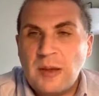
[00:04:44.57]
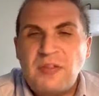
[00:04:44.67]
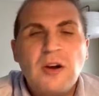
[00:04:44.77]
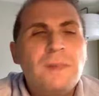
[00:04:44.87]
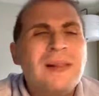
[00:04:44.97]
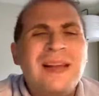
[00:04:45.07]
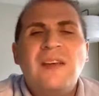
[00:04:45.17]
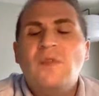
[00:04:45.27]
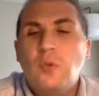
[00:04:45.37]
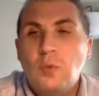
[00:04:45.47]
There are plenty of
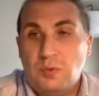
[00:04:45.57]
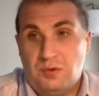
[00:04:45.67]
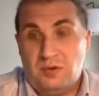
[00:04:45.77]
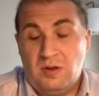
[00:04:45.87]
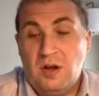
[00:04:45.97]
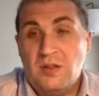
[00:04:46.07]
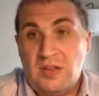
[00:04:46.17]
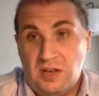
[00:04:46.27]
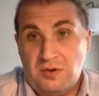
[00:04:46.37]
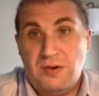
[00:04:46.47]
tools on the
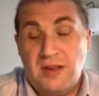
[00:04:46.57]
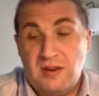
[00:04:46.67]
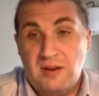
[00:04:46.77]
internet